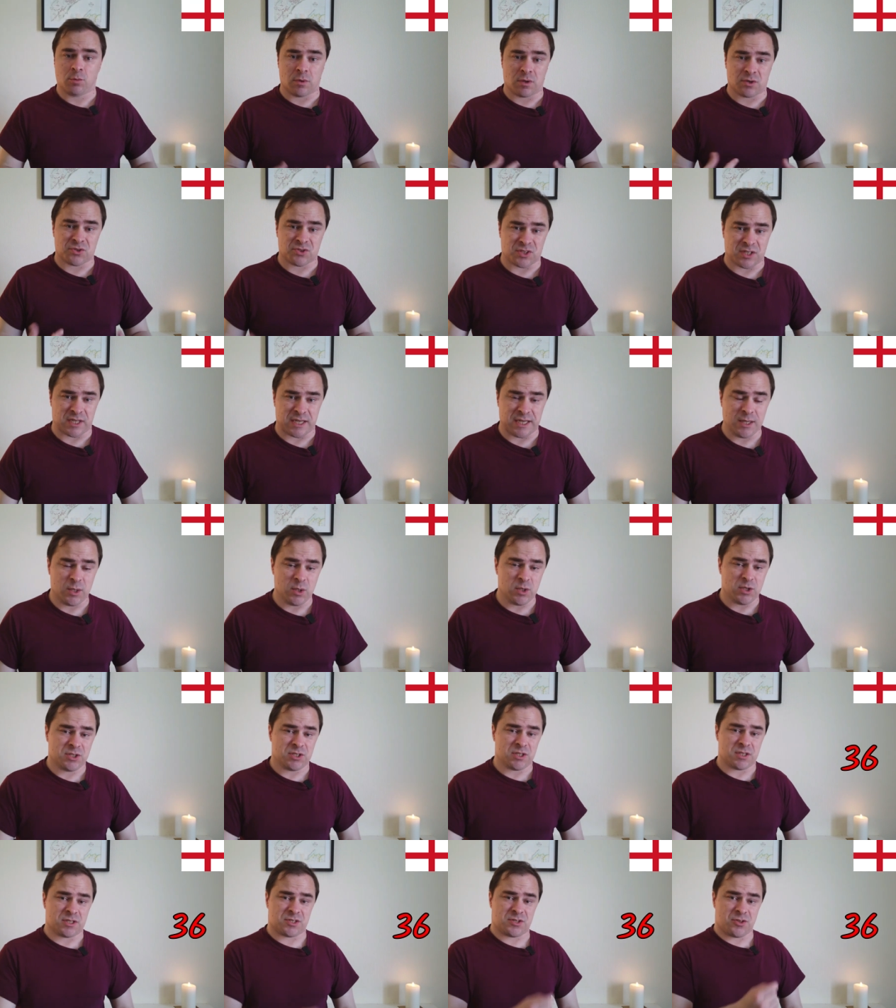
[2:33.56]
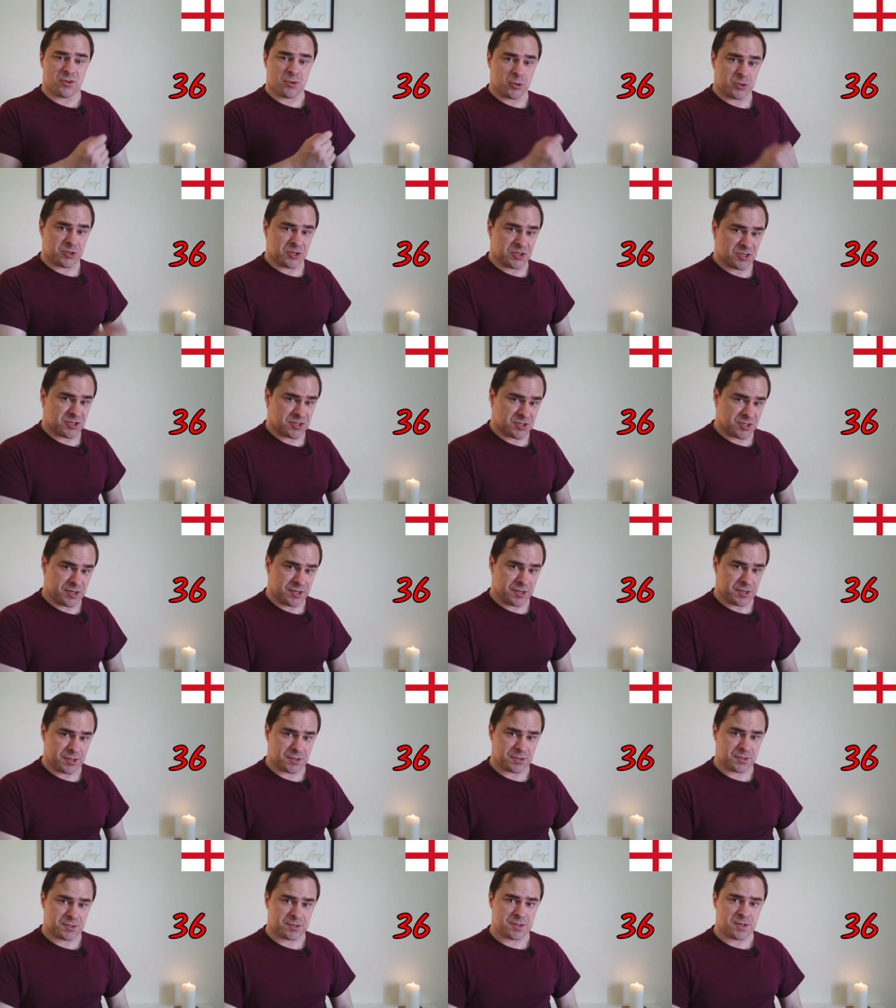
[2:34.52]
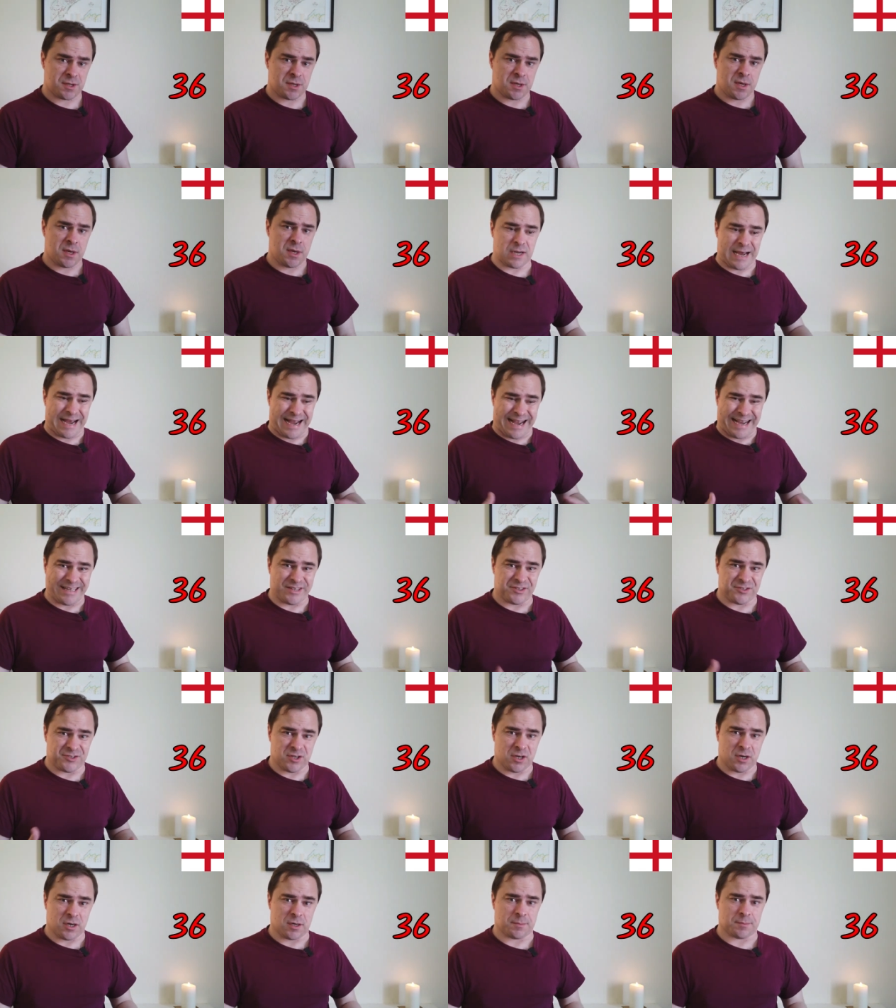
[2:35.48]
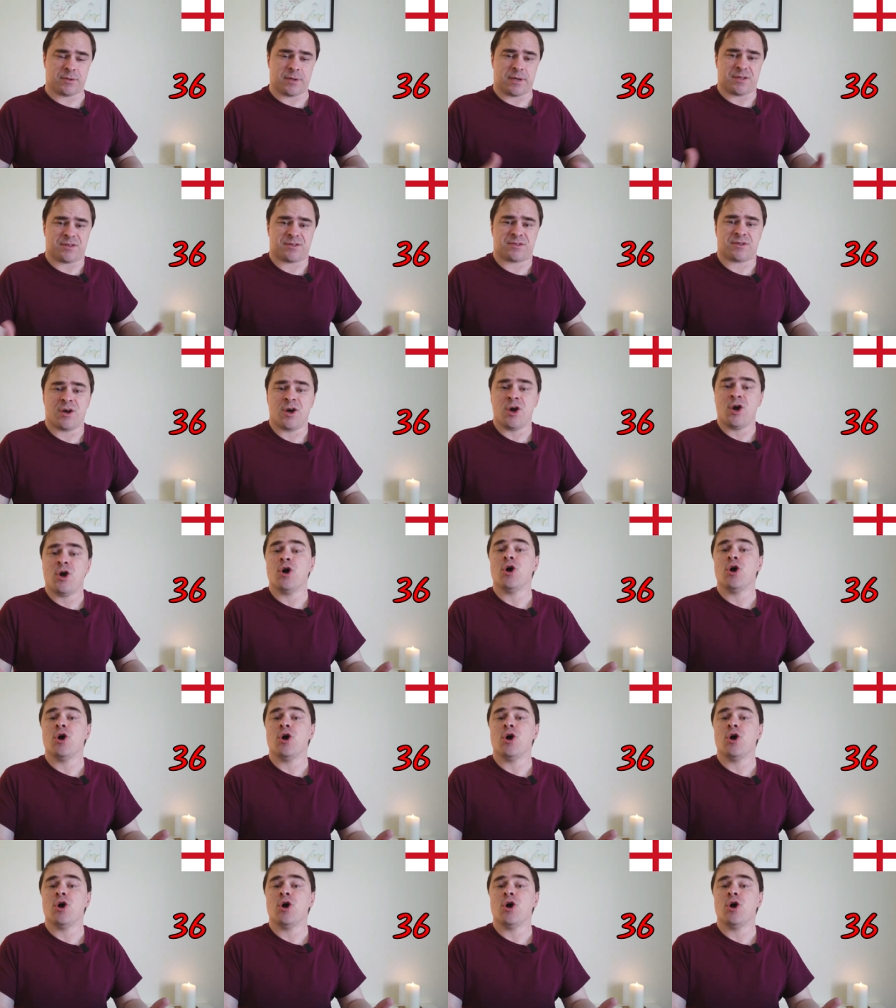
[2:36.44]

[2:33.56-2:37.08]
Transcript: Whilst in English it's thirty-six. So it adds up, creates